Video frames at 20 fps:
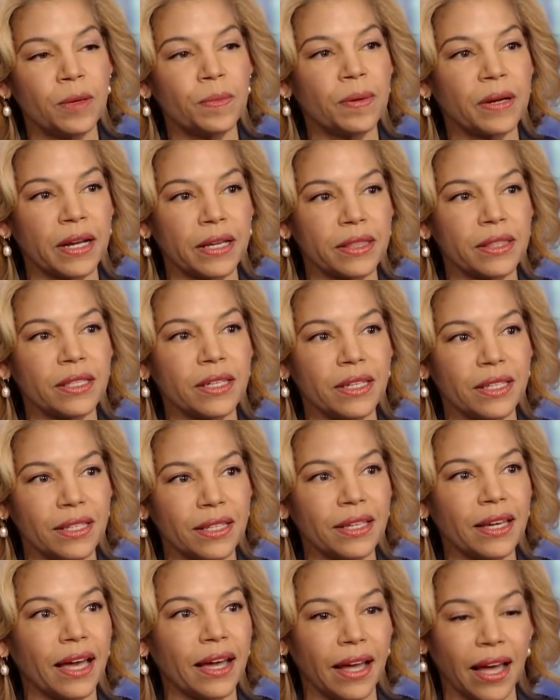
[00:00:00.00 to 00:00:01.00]
But I think
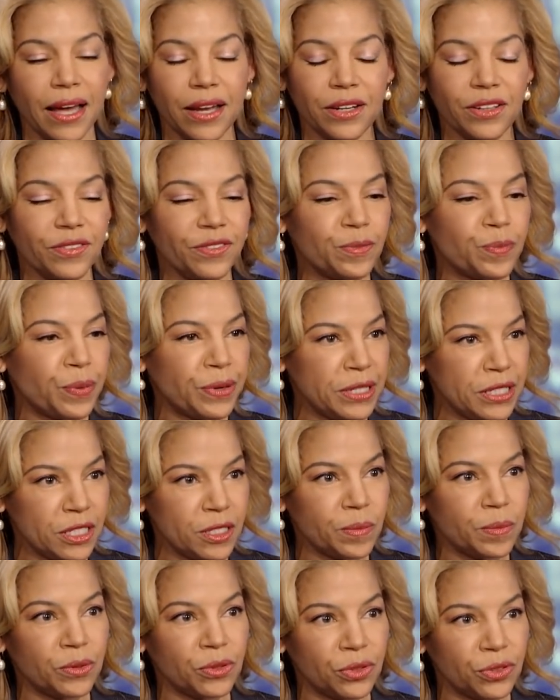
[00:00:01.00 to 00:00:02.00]
out of
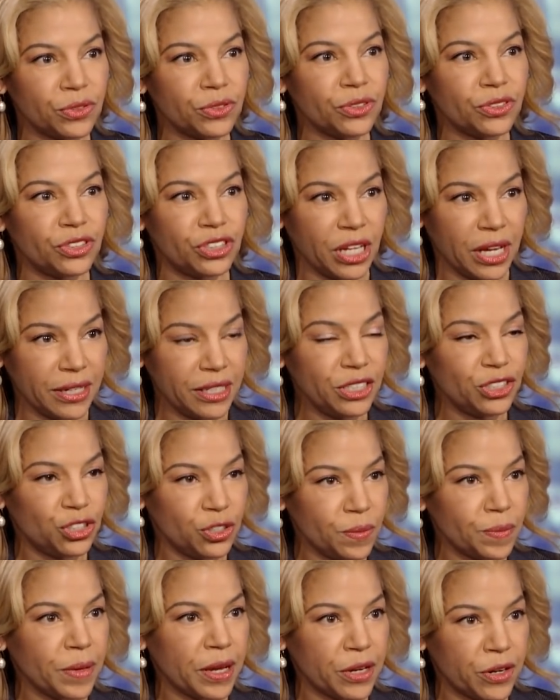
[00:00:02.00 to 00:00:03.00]
principle, Johnny
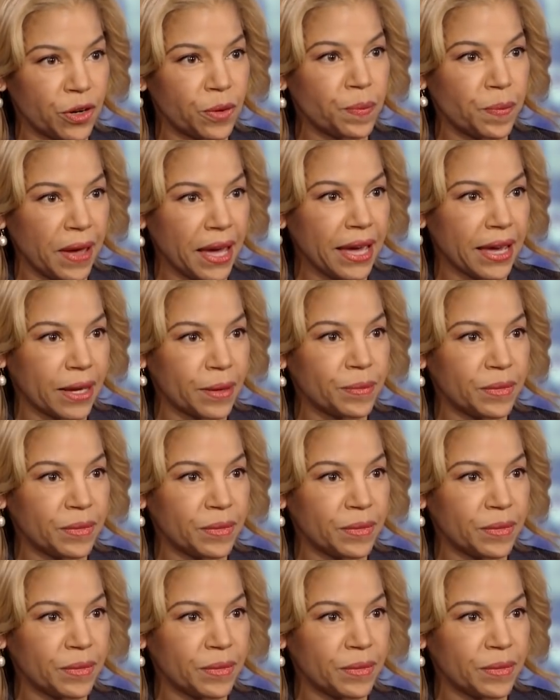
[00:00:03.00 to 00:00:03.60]
should make her pay.